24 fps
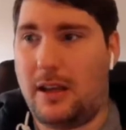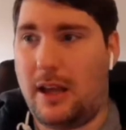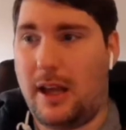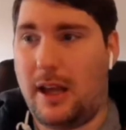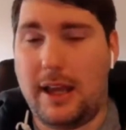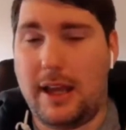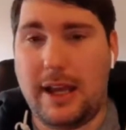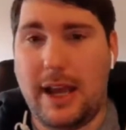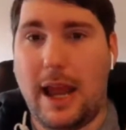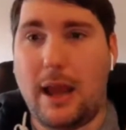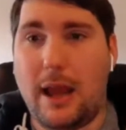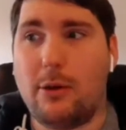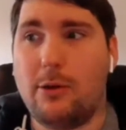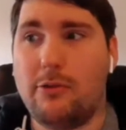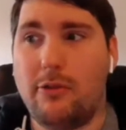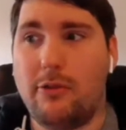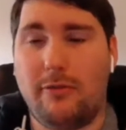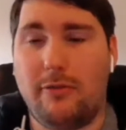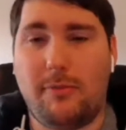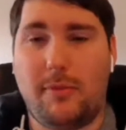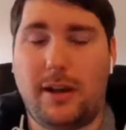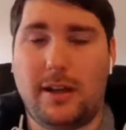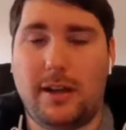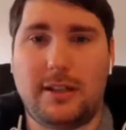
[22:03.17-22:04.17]
an hour
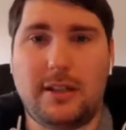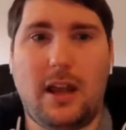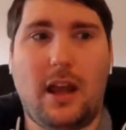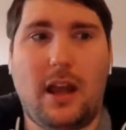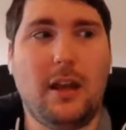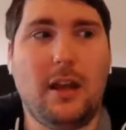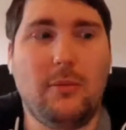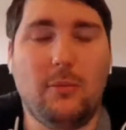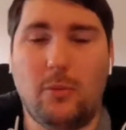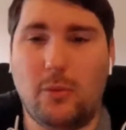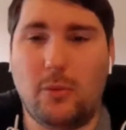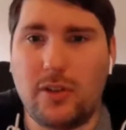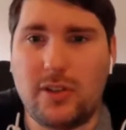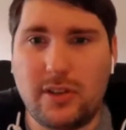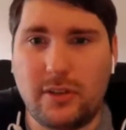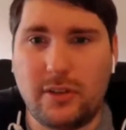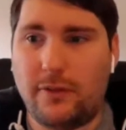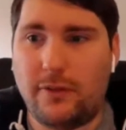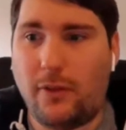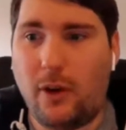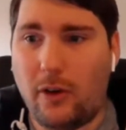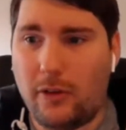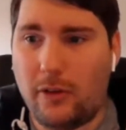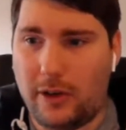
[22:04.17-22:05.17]
of my time once a
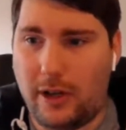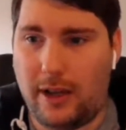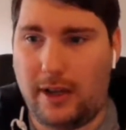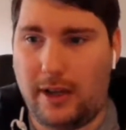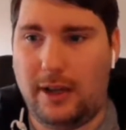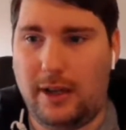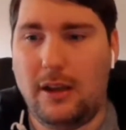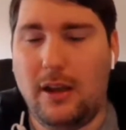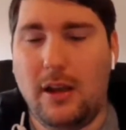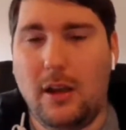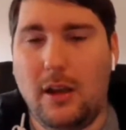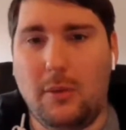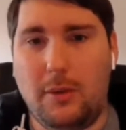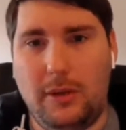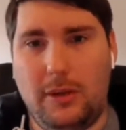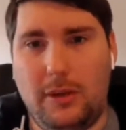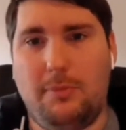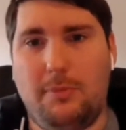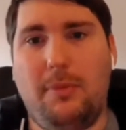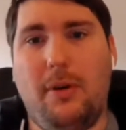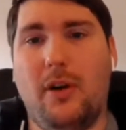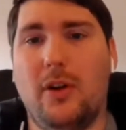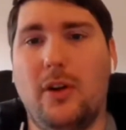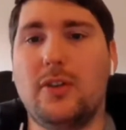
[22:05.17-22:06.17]
fortnight with the
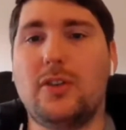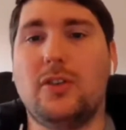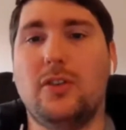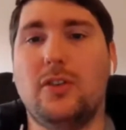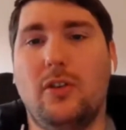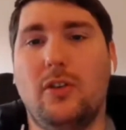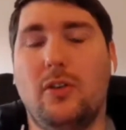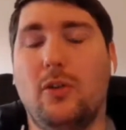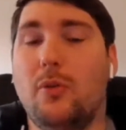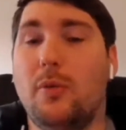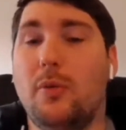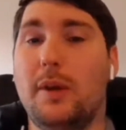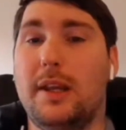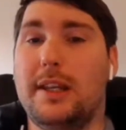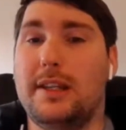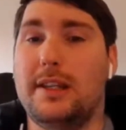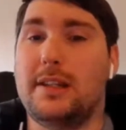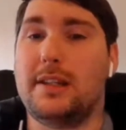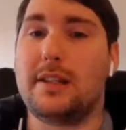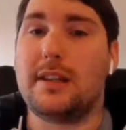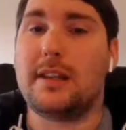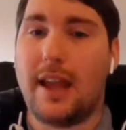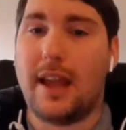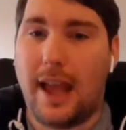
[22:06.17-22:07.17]
person who
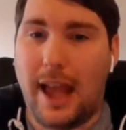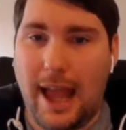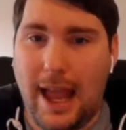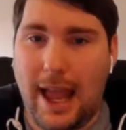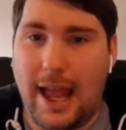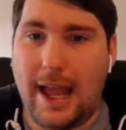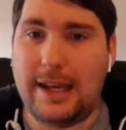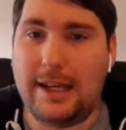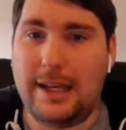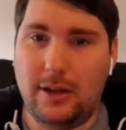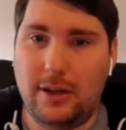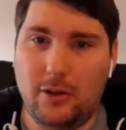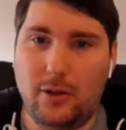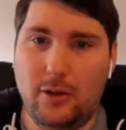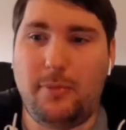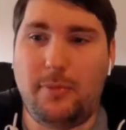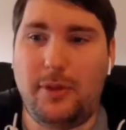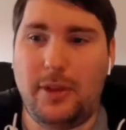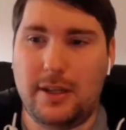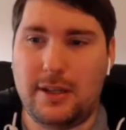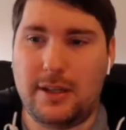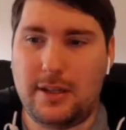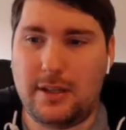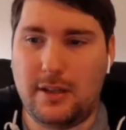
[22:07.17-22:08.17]
is heading up
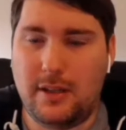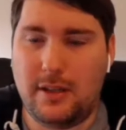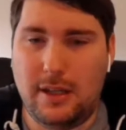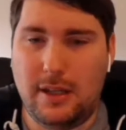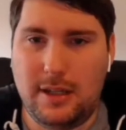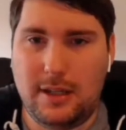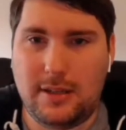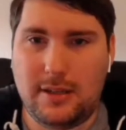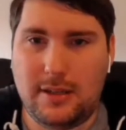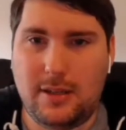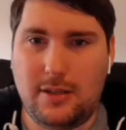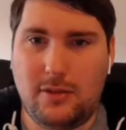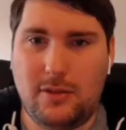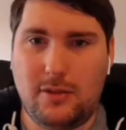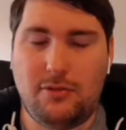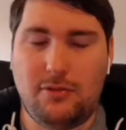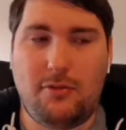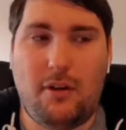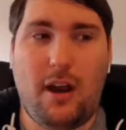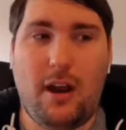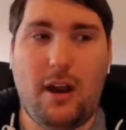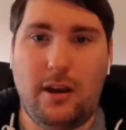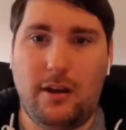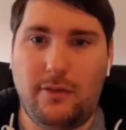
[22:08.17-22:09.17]
this this
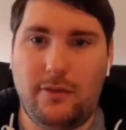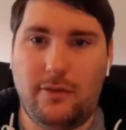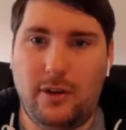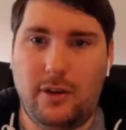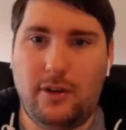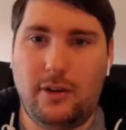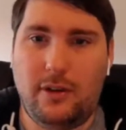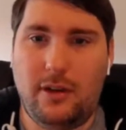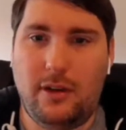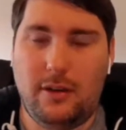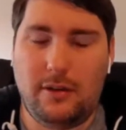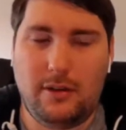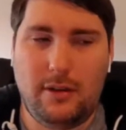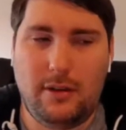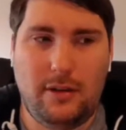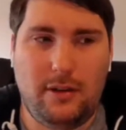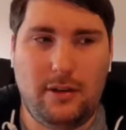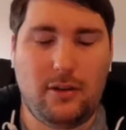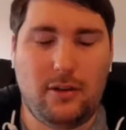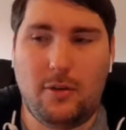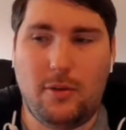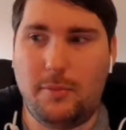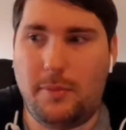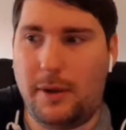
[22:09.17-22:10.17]
drive at, at
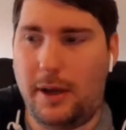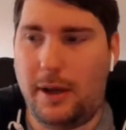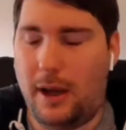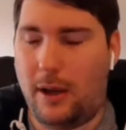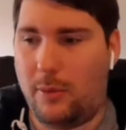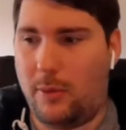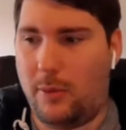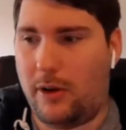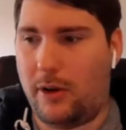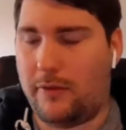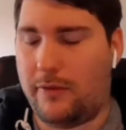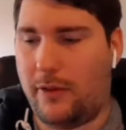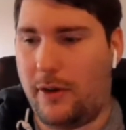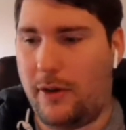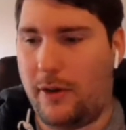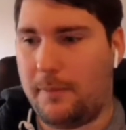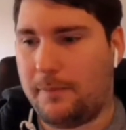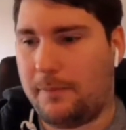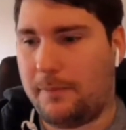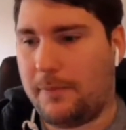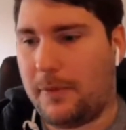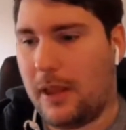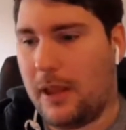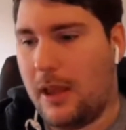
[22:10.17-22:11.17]
the company I work for.
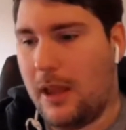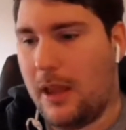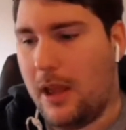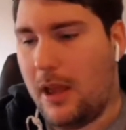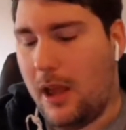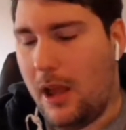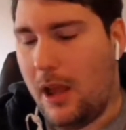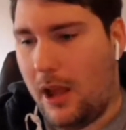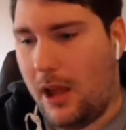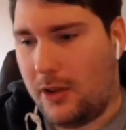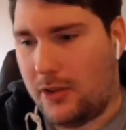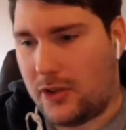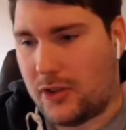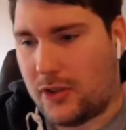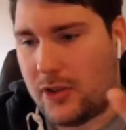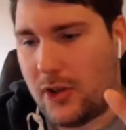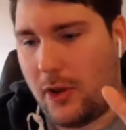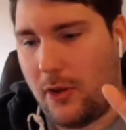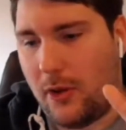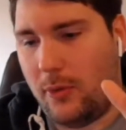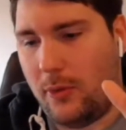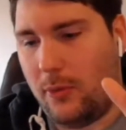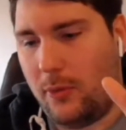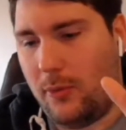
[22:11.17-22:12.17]
And
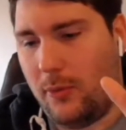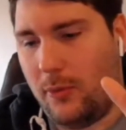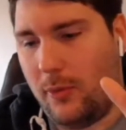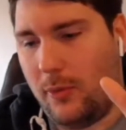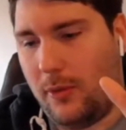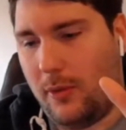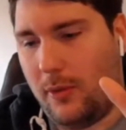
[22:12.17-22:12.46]
so,